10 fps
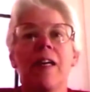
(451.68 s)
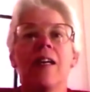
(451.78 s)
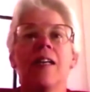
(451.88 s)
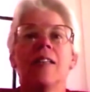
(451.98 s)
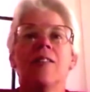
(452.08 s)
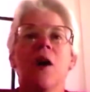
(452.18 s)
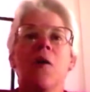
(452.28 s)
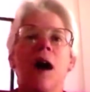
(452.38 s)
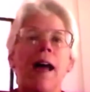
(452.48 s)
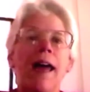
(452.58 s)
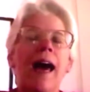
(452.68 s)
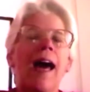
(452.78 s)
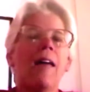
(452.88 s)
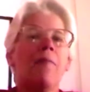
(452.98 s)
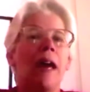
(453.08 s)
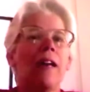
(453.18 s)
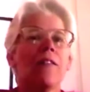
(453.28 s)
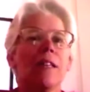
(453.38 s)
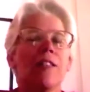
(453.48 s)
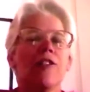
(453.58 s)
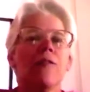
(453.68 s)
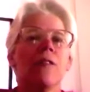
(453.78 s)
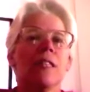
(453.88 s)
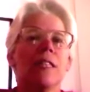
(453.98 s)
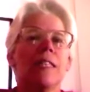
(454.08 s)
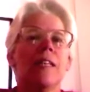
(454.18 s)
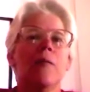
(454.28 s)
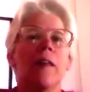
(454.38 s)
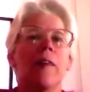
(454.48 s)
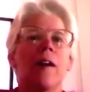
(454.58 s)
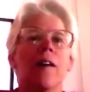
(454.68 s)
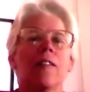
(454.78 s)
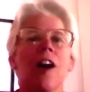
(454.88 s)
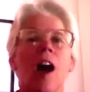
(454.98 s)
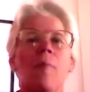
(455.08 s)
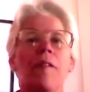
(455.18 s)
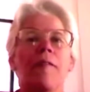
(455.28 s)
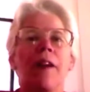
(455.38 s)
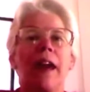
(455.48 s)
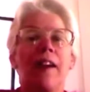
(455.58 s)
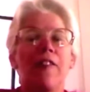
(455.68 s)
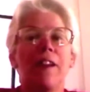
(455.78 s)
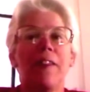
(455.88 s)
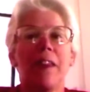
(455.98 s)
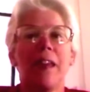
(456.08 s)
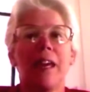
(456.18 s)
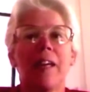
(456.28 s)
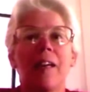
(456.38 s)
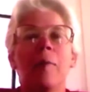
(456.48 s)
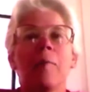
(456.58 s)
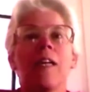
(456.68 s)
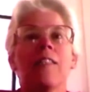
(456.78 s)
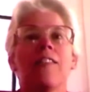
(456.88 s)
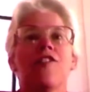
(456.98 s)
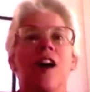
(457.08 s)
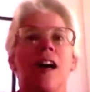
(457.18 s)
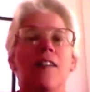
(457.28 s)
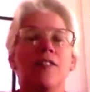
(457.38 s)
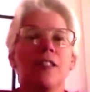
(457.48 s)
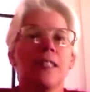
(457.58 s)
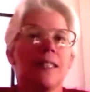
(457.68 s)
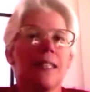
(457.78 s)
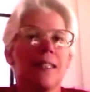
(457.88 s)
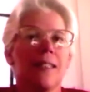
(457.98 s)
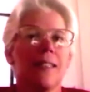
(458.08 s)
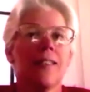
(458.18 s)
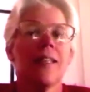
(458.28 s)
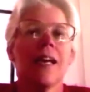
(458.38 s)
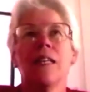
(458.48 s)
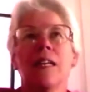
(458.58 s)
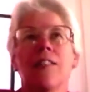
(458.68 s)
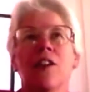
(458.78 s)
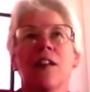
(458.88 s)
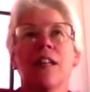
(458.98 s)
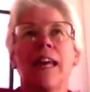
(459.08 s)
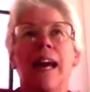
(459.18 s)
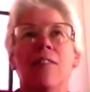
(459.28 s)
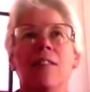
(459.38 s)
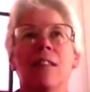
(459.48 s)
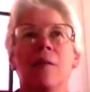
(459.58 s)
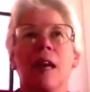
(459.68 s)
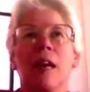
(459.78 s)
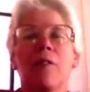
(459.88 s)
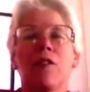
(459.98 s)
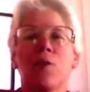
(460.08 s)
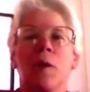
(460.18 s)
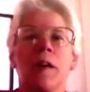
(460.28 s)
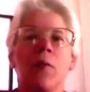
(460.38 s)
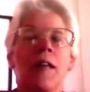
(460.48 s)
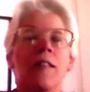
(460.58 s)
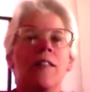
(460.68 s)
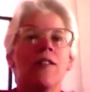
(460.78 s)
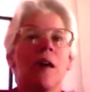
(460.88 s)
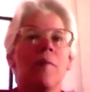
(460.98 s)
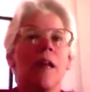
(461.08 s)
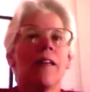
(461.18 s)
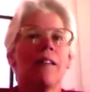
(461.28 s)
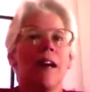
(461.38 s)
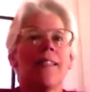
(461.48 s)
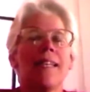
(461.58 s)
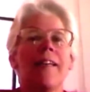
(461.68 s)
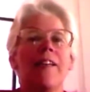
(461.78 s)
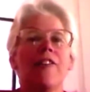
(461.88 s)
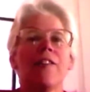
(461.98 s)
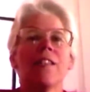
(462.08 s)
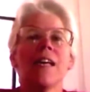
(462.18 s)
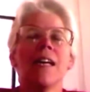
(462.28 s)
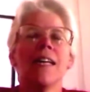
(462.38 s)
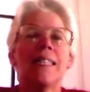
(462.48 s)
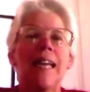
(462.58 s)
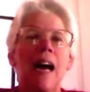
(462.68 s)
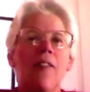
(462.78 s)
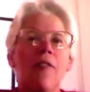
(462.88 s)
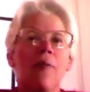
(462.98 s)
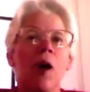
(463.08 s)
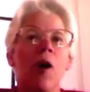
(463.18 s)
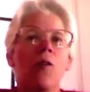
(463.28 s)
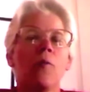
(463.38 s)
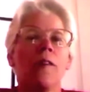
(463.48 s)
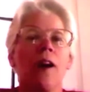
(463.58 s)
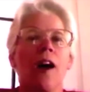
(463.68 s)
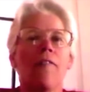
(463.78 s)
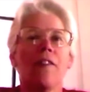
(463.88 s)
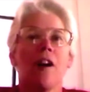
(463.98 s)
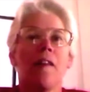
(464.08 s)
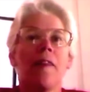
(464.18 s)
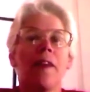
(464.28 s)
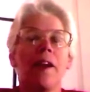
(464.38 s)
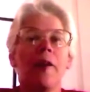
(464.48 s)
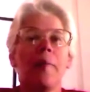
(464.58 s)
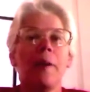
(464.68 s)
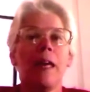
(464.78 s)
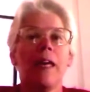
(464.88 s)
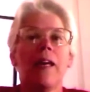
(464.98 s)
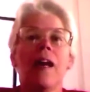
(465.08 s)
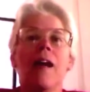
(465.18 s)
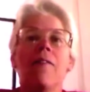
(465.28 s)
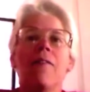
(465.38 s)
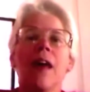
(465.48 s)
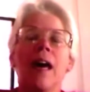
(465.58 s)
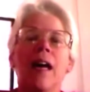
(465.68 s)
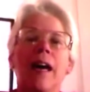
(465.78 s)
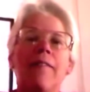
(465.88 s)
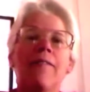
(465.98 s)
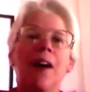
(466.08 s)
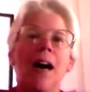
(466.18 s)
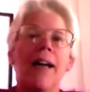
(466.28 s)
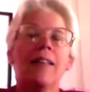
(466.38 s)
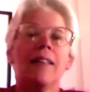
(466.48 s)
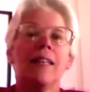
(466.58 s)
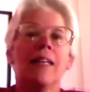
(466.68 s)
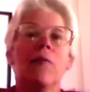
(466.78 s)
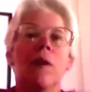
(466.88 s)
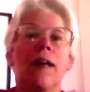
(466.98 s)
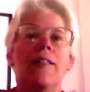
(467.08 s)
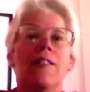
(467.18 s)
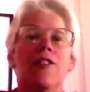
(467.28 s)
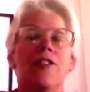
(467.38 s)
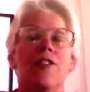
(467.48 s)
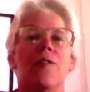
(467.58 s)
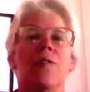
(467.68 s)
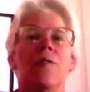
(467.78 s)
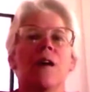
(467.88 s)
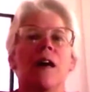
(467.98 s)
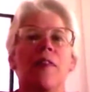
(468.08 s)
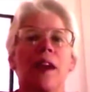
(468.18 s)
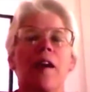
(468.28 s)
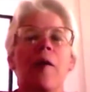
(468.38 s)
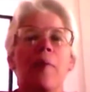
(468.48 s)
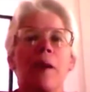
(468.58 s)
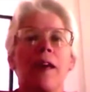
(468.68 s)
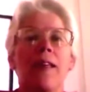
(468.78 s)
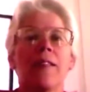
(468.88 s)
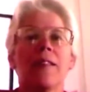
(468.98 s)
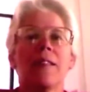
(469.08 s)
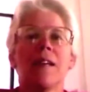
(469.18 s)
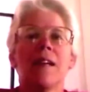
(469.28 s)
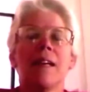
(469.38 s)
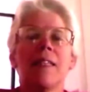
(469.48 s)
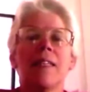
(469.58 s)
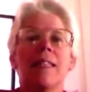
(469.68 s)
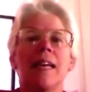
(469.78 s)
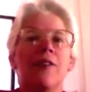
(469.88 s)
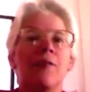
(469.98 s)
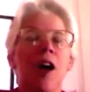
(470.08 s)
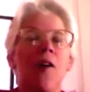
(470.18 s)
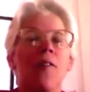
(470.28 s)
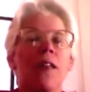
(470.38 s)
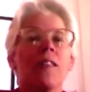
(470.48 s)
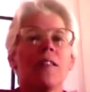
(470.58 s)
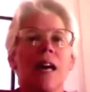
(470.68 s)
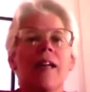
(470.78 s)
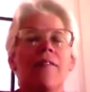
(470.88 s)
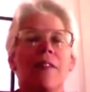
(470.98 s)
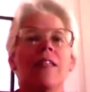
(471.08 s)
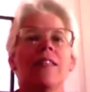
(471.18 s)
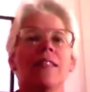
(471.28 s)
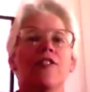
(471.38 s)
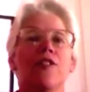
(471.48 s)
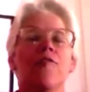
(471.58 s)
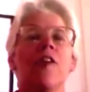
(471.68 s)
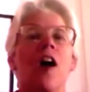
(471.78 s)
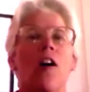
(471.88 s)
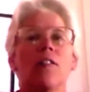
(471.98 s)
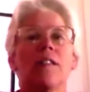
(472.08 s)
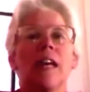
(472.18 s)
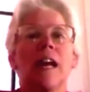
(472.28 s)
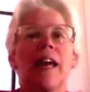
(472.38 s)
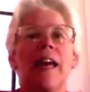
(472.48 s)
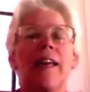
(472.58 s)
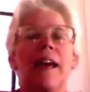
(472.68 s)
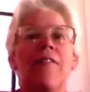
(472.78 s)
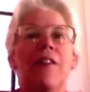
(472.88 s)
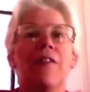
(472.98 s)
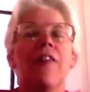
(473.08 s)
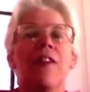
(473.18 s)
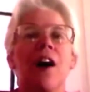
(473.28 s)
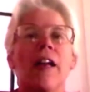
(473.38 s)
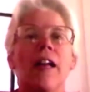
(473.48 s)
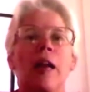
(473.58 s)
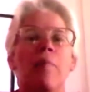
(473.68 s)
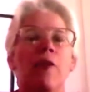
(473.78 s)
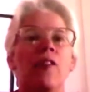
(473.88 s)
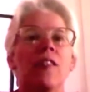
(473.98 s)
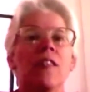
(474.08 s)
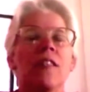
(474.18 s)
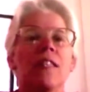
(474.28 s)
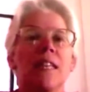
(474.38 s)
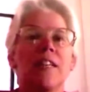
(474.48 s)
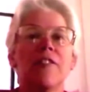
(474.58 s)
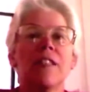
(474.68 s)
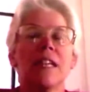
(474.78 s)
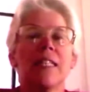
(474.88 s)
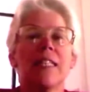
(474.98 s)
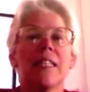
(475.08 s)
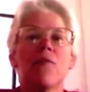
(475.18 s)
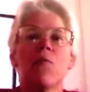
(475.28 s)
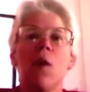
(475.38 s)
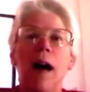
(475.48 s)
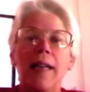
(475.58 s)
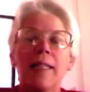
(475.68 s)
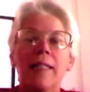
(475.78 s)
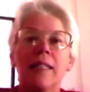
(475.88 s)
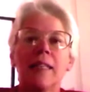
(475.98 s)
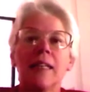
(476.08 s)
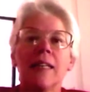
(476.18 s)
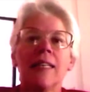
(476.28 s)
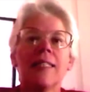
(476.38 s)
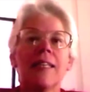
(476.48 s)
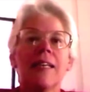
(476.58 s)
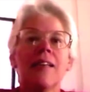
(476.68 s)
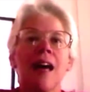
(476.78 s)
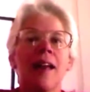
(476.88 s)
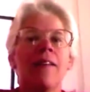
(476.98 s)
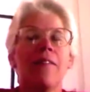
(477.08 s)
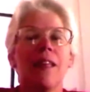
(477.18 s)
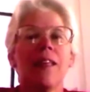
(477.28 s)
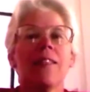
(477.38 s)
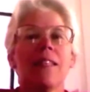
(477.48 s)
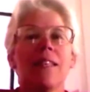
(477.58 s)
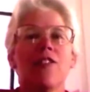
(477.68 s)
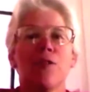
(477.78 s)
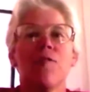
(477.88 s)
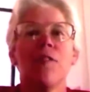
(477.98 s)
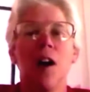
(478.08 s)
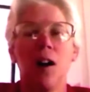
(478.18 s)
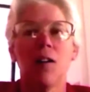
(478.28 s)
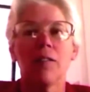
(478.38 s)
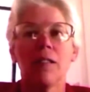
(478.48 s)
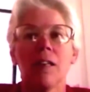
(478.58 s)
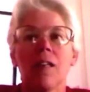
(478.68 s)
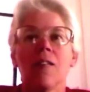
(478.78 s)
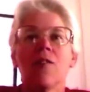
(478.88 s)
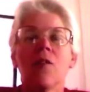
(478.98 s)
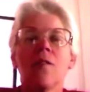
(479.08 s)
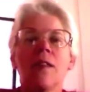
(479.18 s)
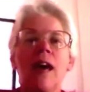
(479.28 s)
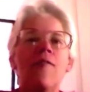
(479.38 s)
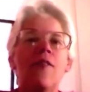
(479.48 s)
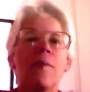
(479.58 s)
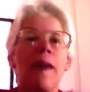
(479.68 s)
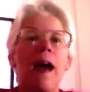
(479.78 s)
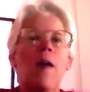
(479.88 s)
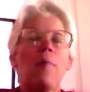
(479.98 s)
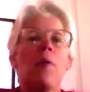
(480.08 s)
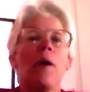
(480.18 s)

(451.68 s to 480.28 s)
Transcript: So I had medical issues to deal with on top of everything, plus the childhood diseases. I started counseling when I was twenty-one, so I'm like nine, ten years down the road with off and on therapy, that I finally went to a therapist that said, you know, that none of this is your fault. And I had never even thought, and I burst into tears and I said, what? He said, none of this is your fault. So then from that point